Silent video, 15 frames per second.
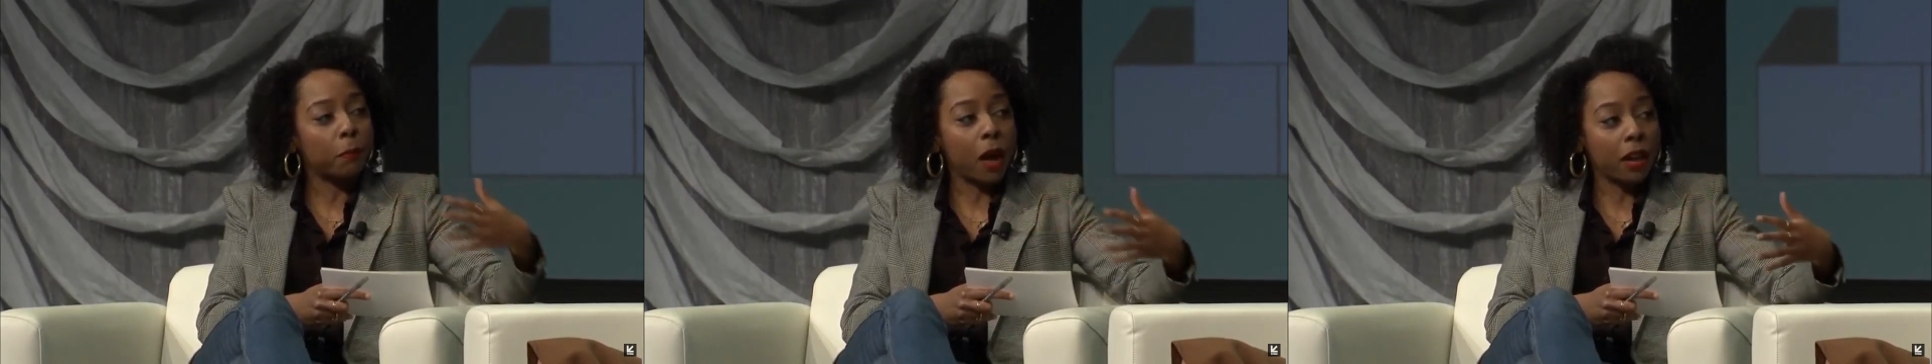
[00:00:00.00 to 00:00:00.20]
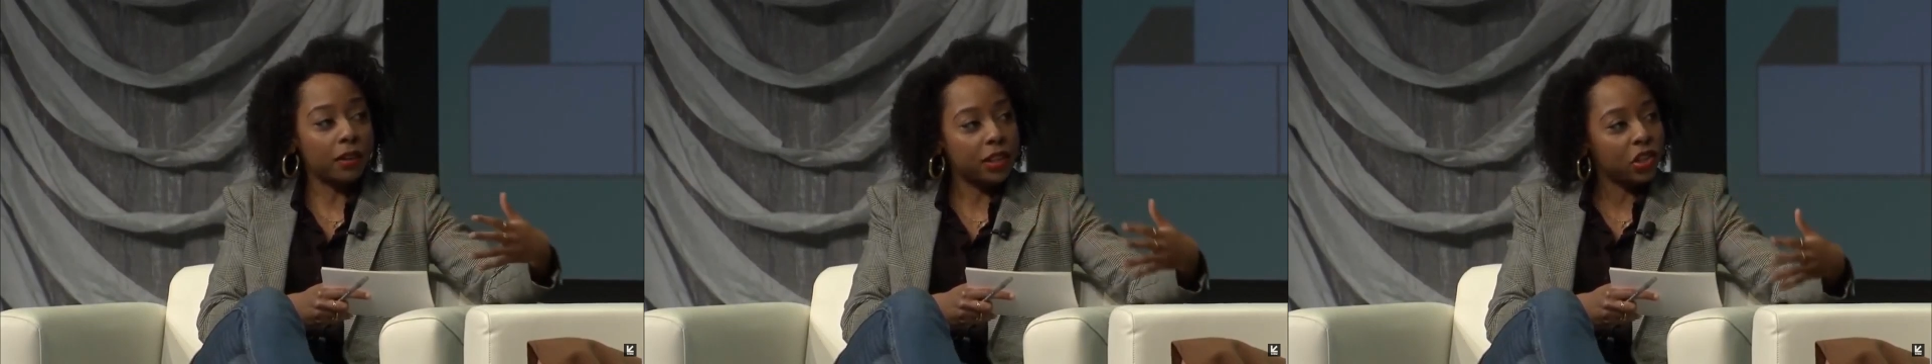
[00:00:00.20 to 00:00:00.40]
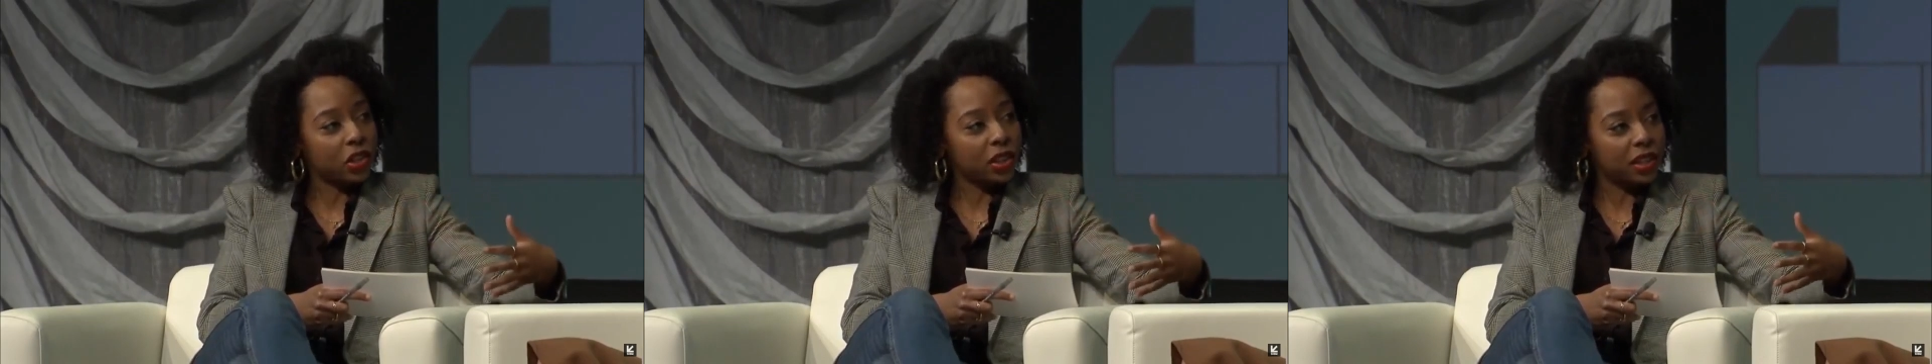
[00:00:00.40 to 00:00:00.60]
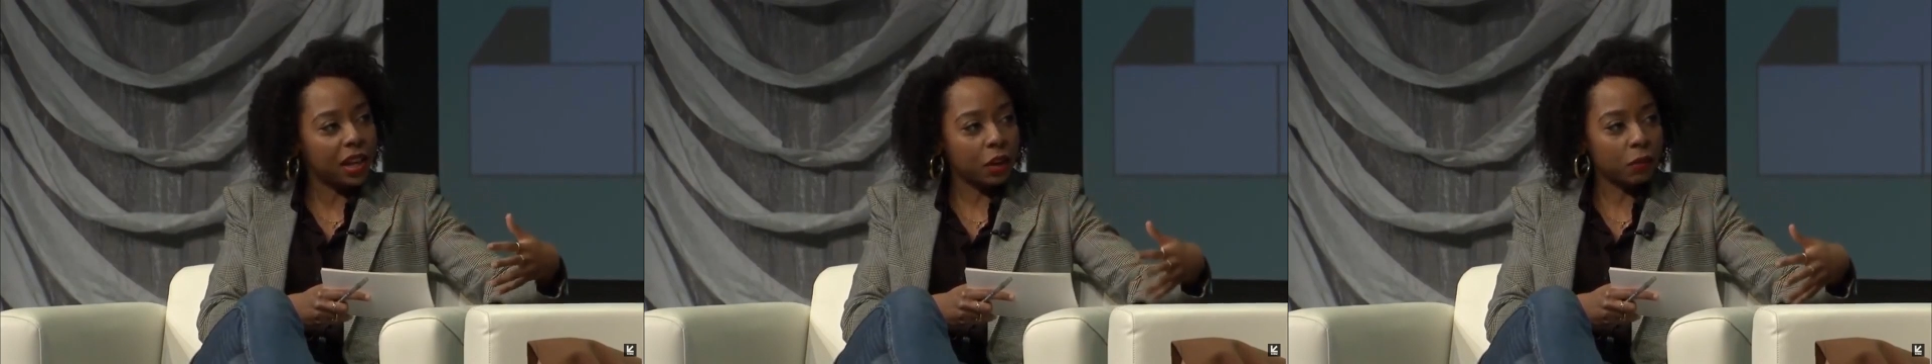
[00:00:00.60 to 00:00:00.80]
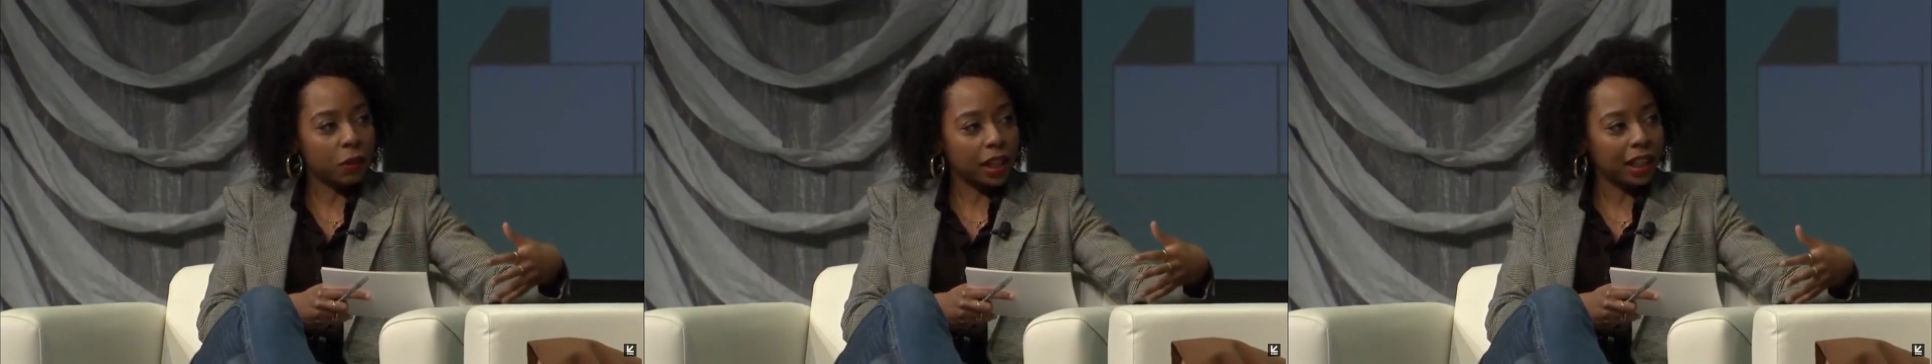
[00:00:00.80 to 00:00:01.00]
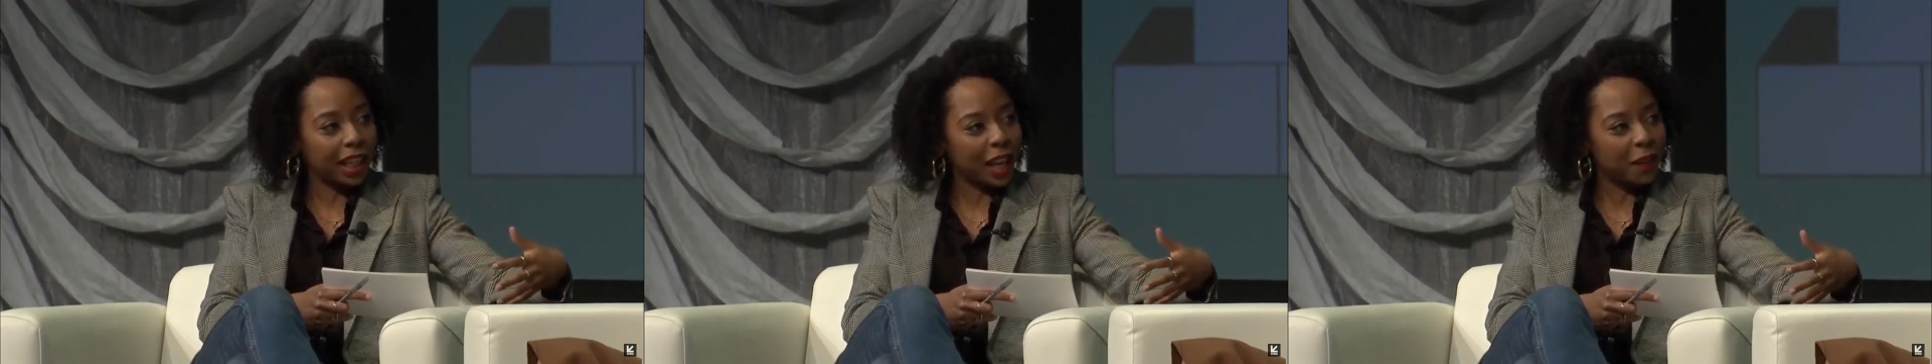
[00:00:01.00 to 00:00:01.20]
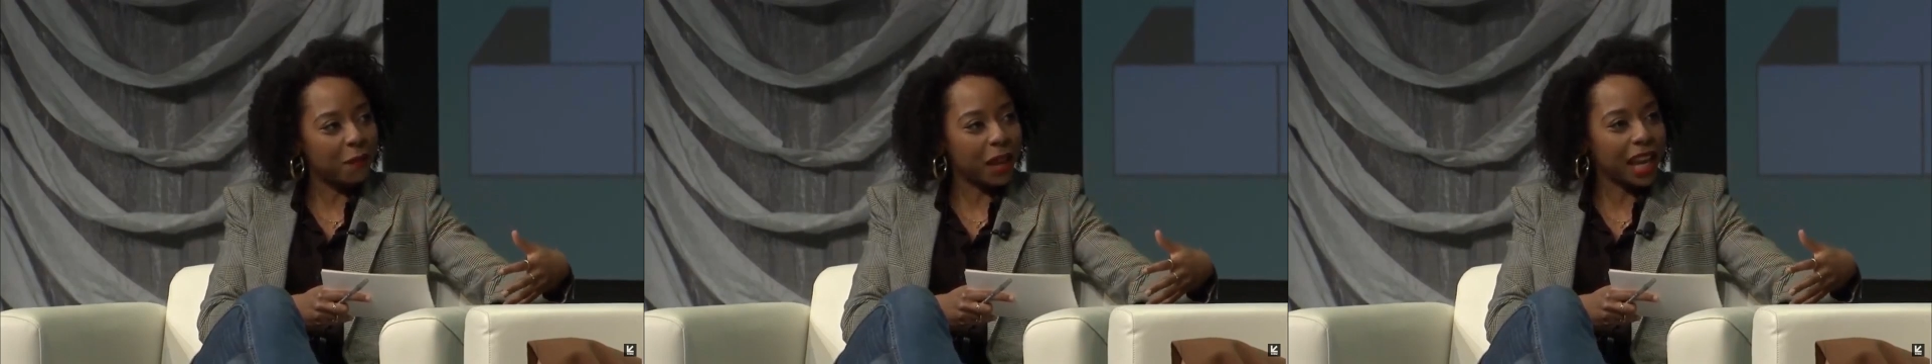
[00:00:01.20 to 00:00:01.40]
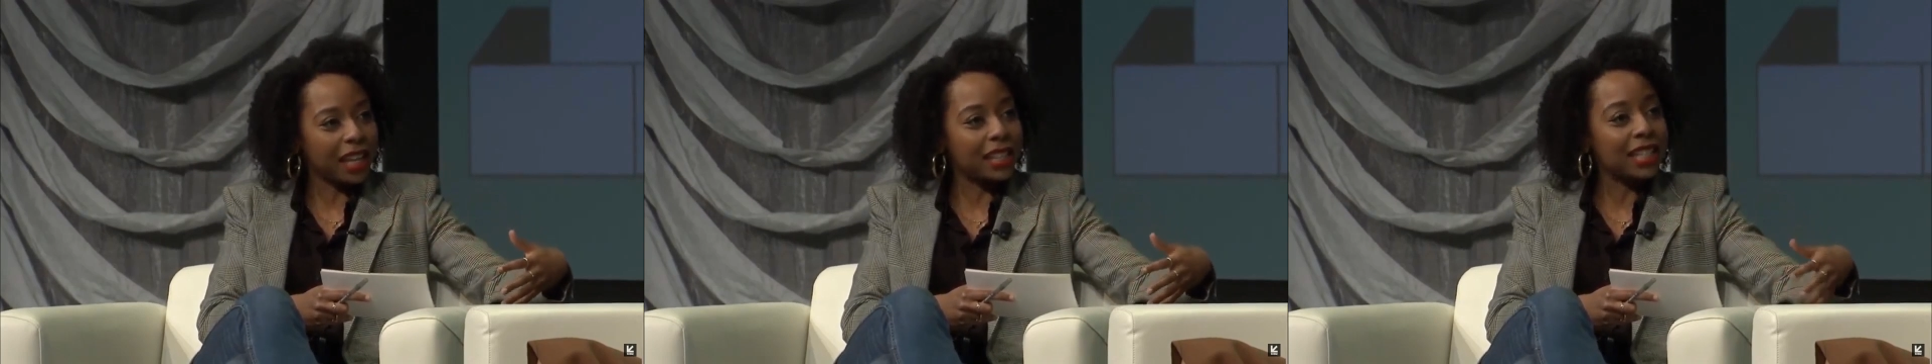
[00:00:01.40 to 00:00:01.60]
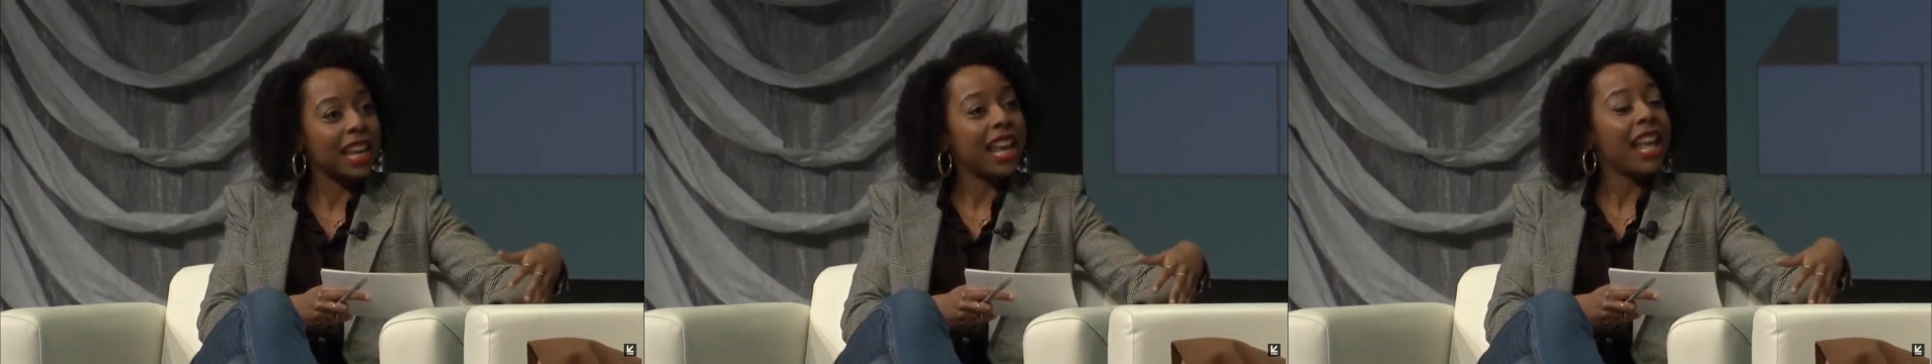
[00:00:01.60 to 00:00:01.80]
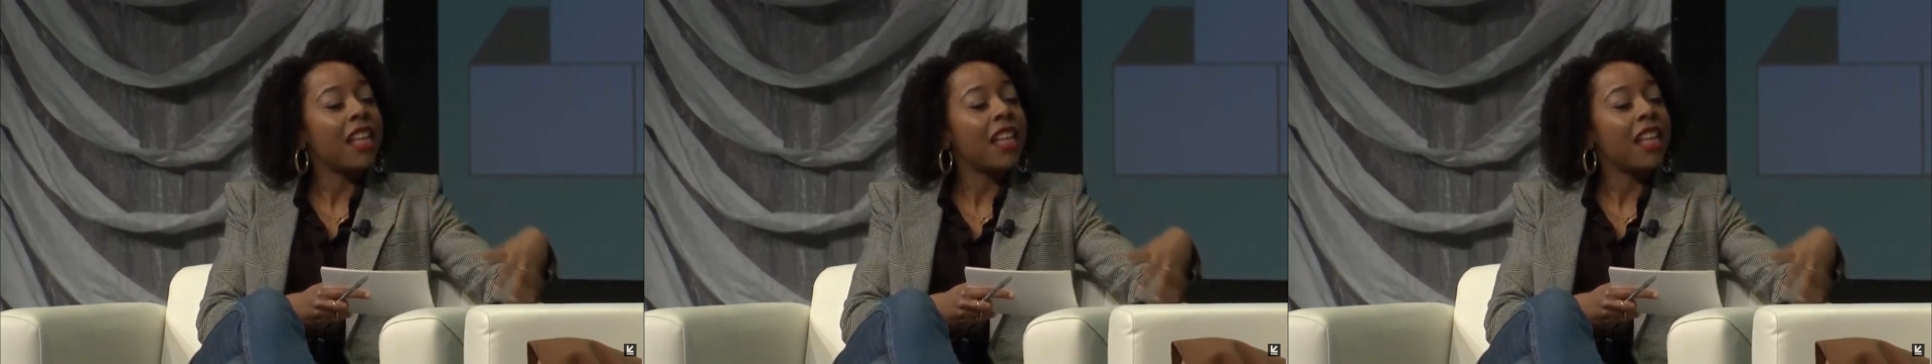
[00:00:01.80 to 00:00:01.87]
politicians now running campaigns